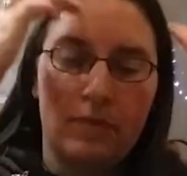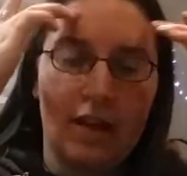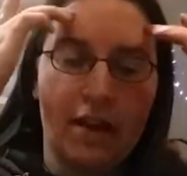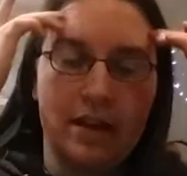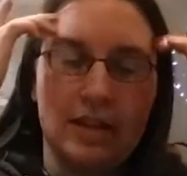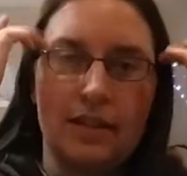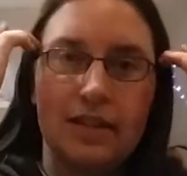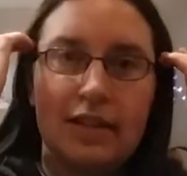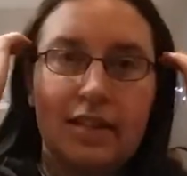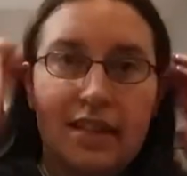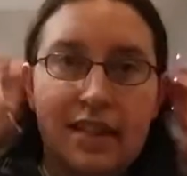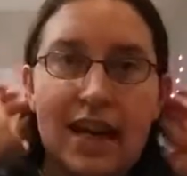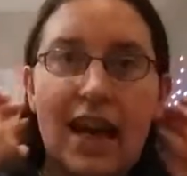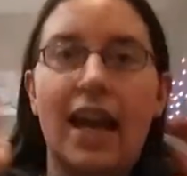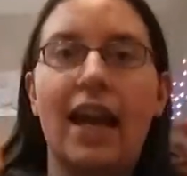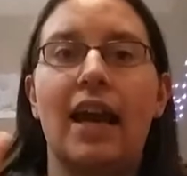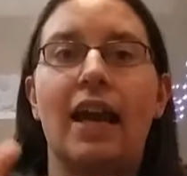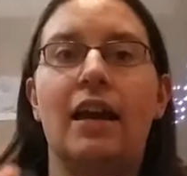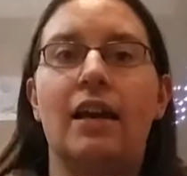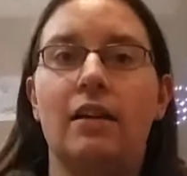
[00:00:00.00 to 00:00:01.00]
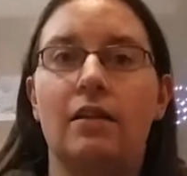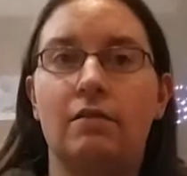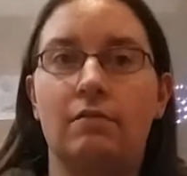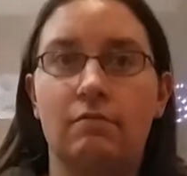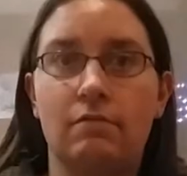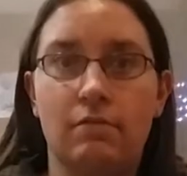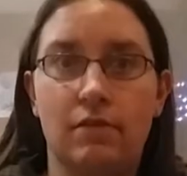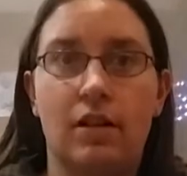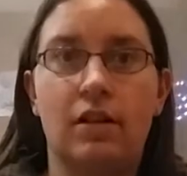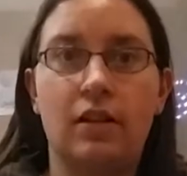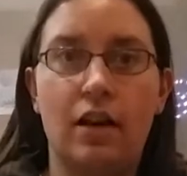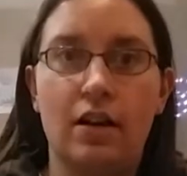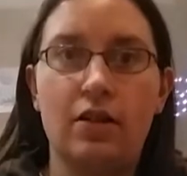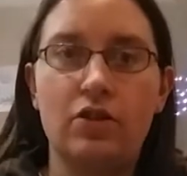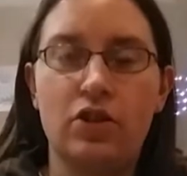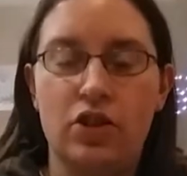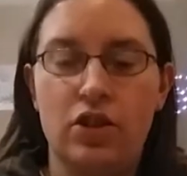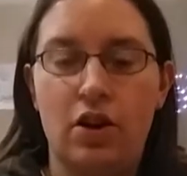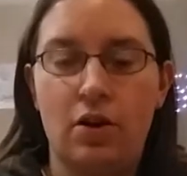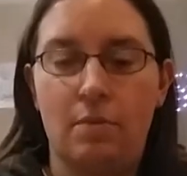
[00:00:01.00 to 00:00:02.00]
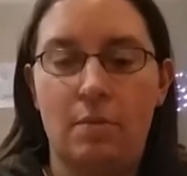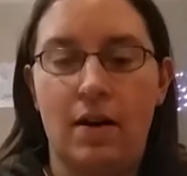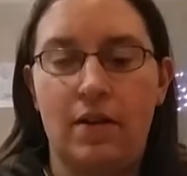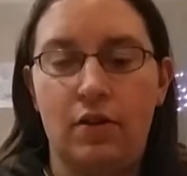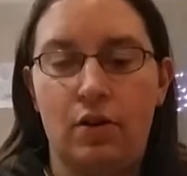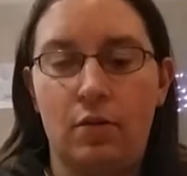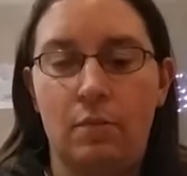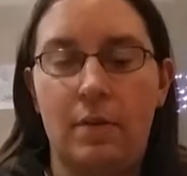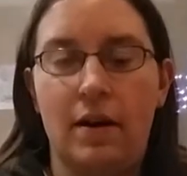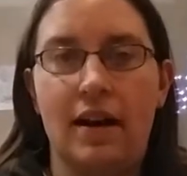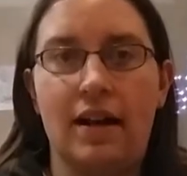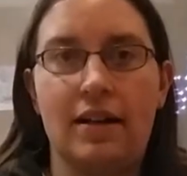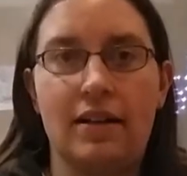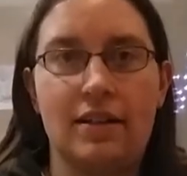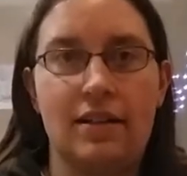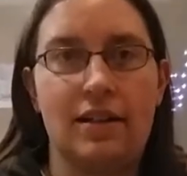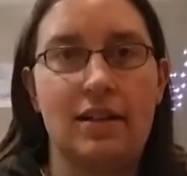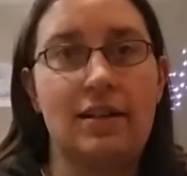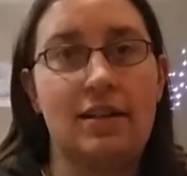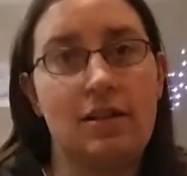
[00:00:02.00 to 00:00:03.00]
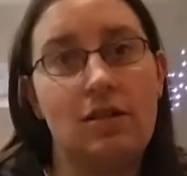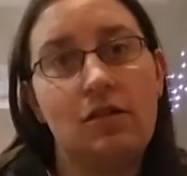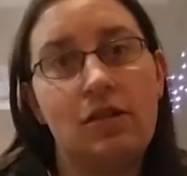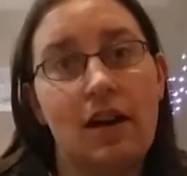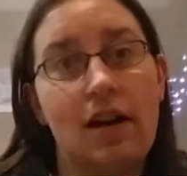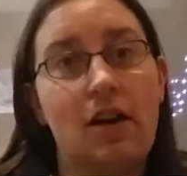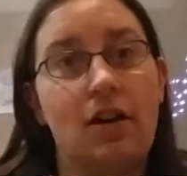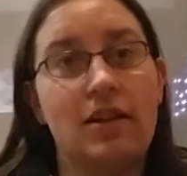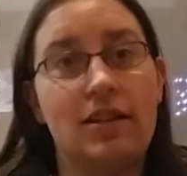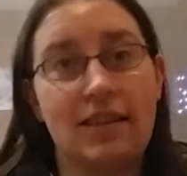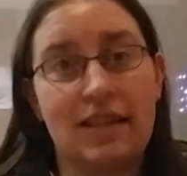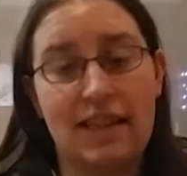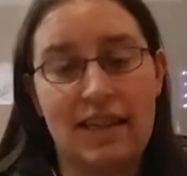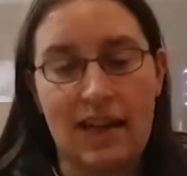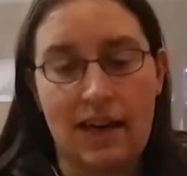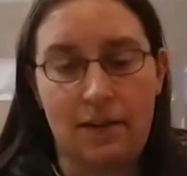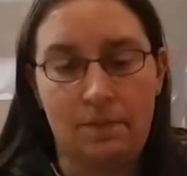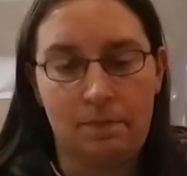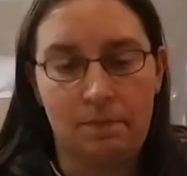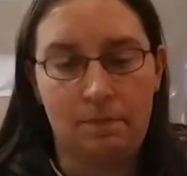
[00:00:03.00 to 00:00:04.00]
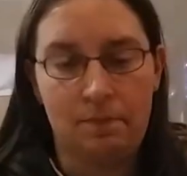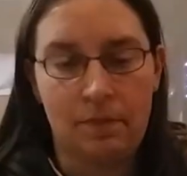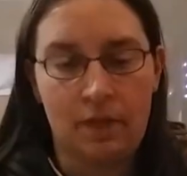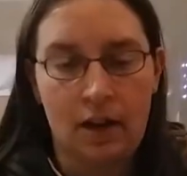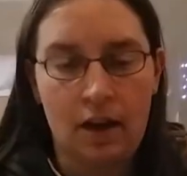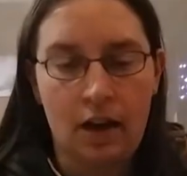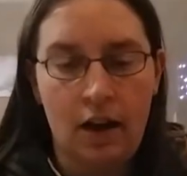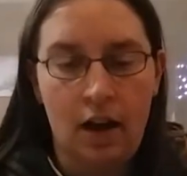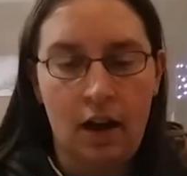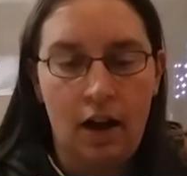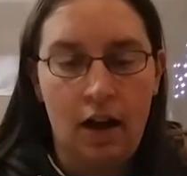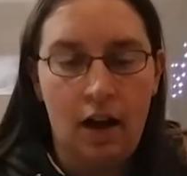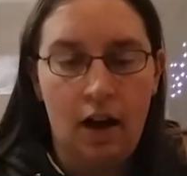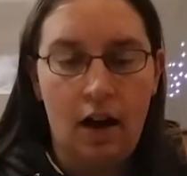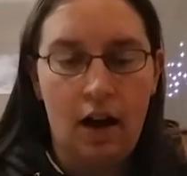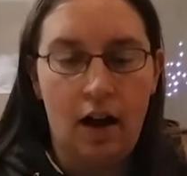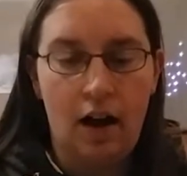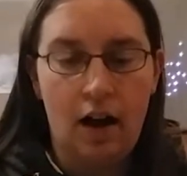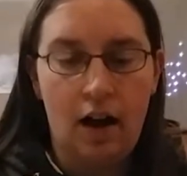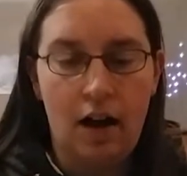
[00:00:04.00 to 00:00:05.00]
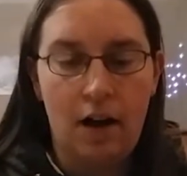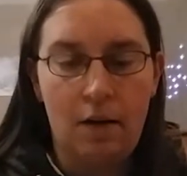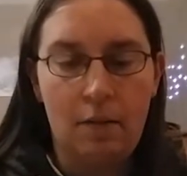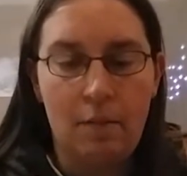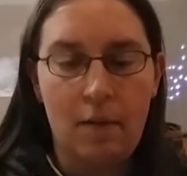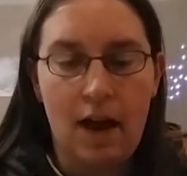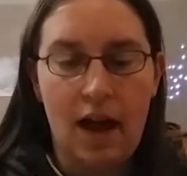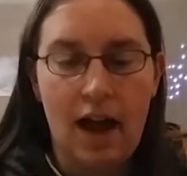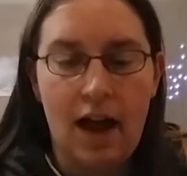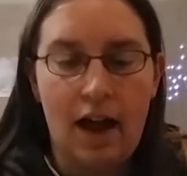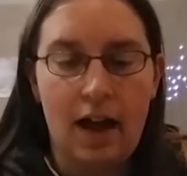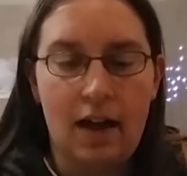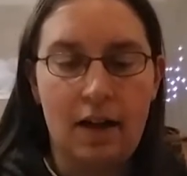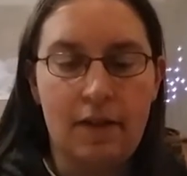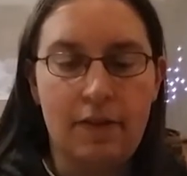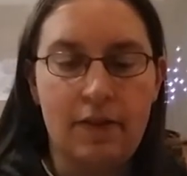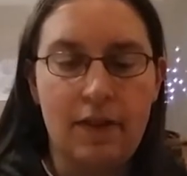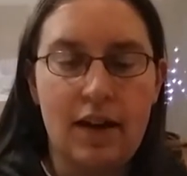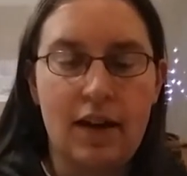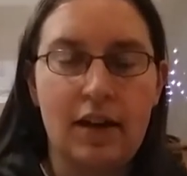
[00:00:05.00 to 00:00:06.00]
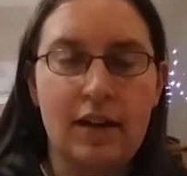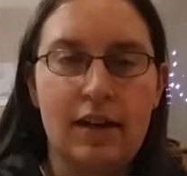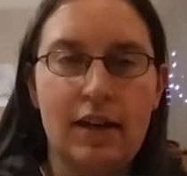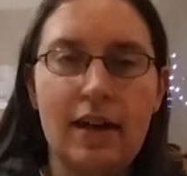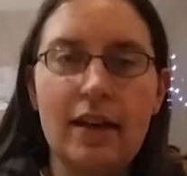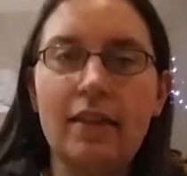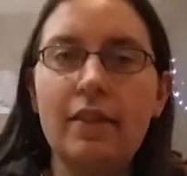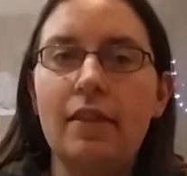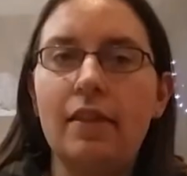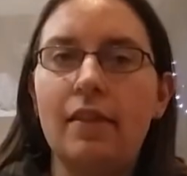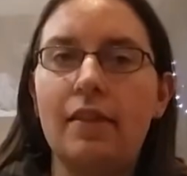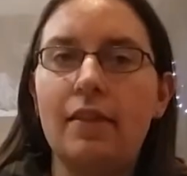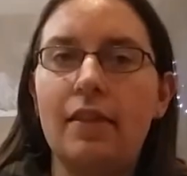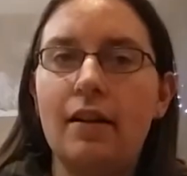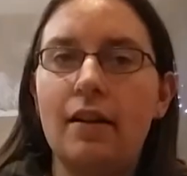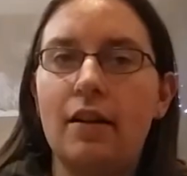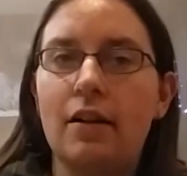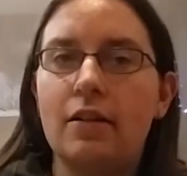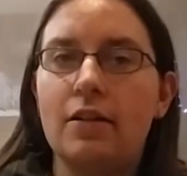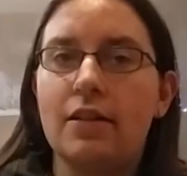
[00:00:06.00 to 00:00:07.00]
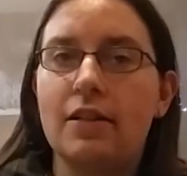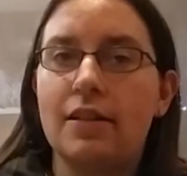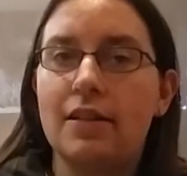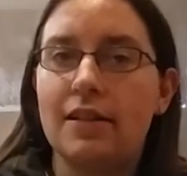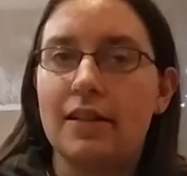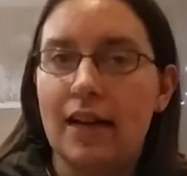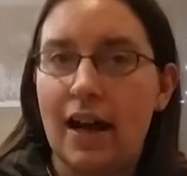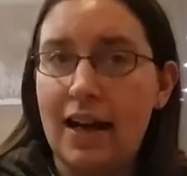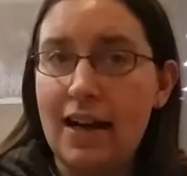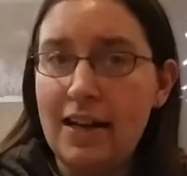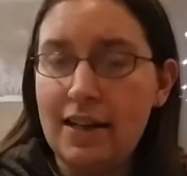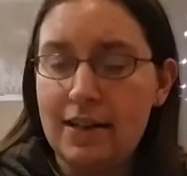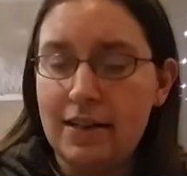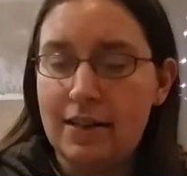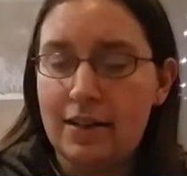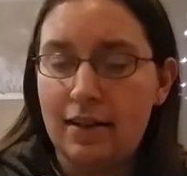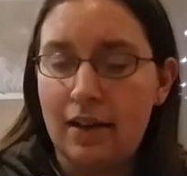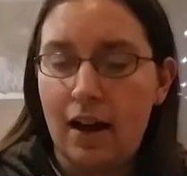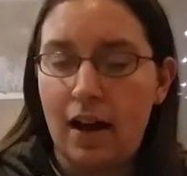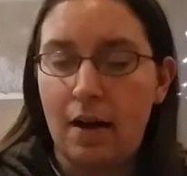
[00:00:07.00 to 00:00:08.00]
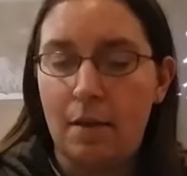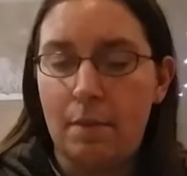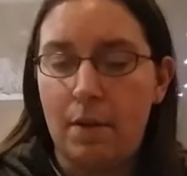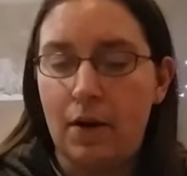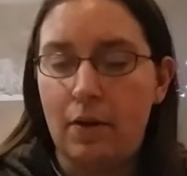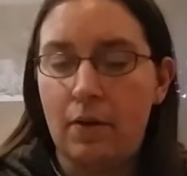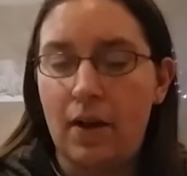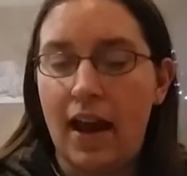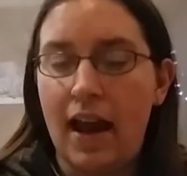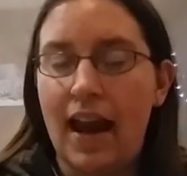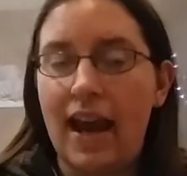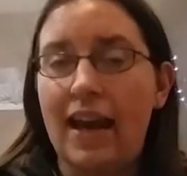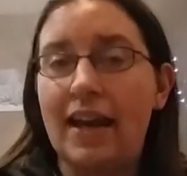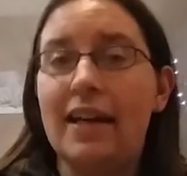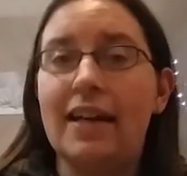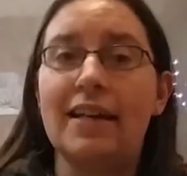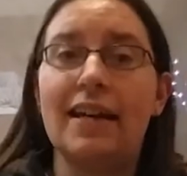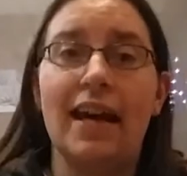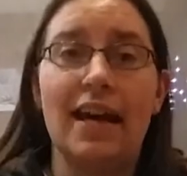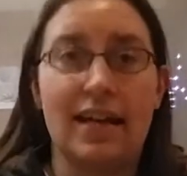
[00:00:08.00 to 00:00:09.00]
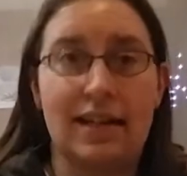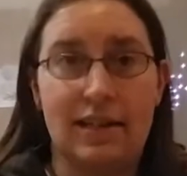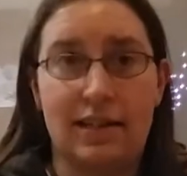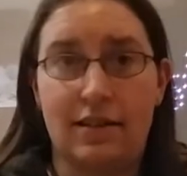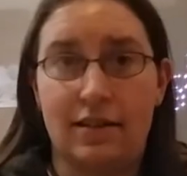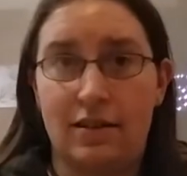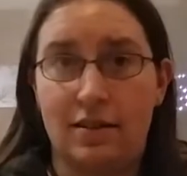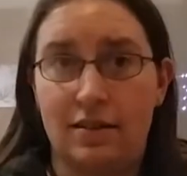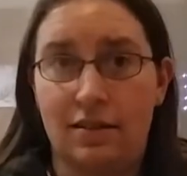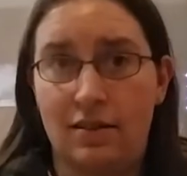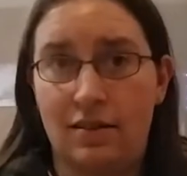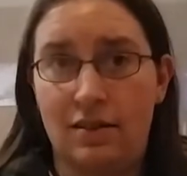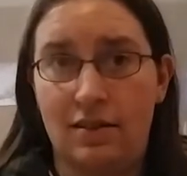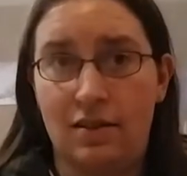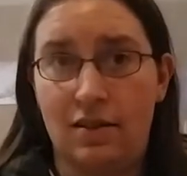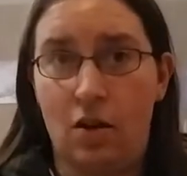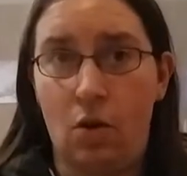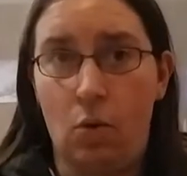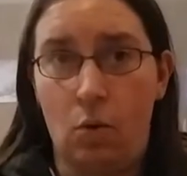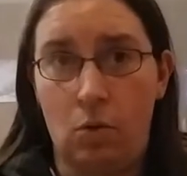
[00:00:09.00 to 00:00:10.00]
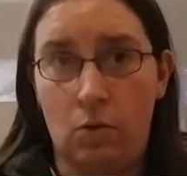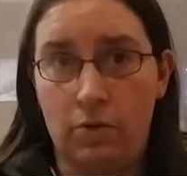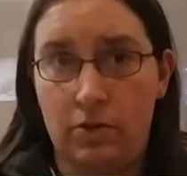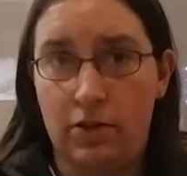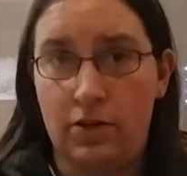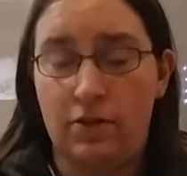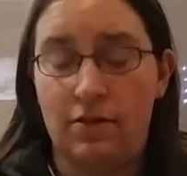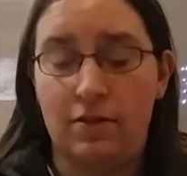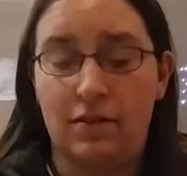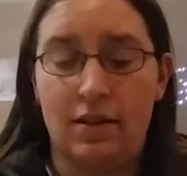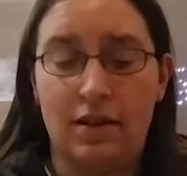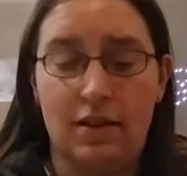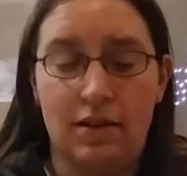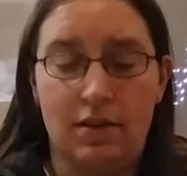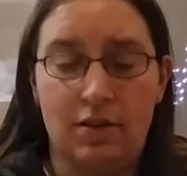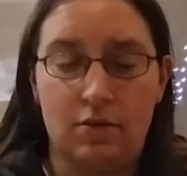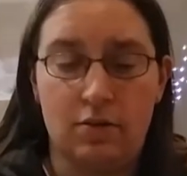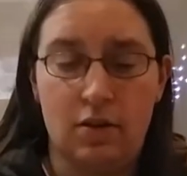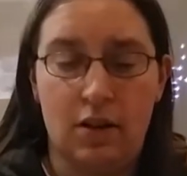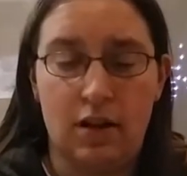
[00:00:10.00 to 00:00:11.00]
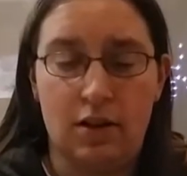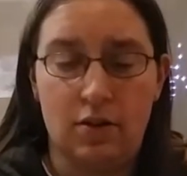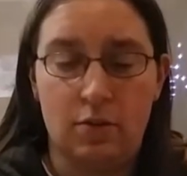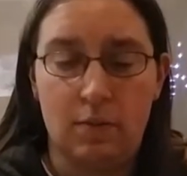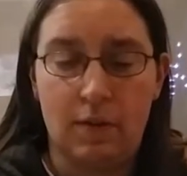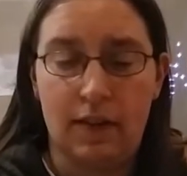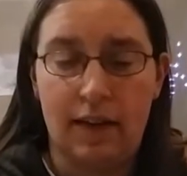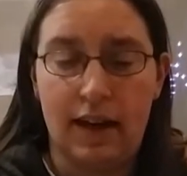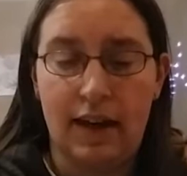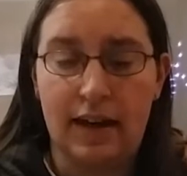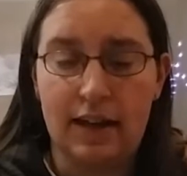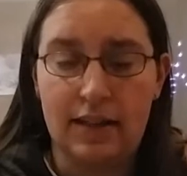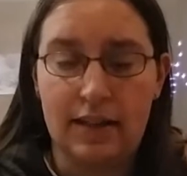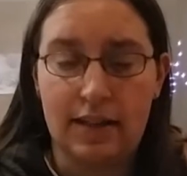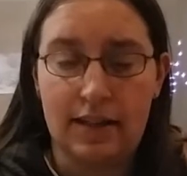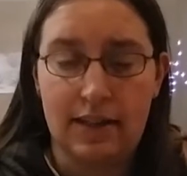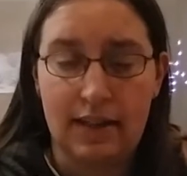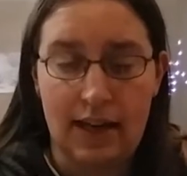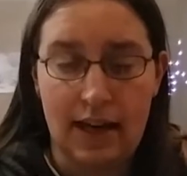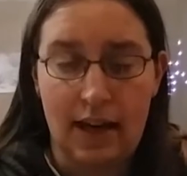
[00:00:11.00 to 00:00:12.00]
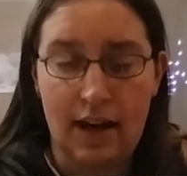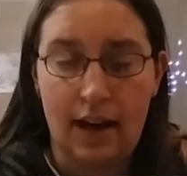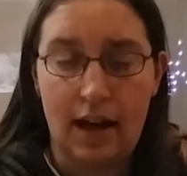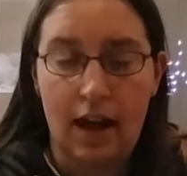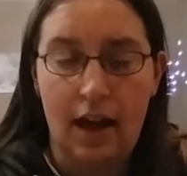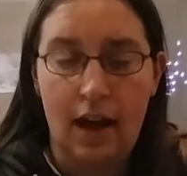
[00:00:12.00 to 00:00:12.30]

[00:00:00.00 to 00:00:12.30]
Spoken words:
They stay clung to their mother because they still cannot see. They get their sight about 80 days old is when they can see.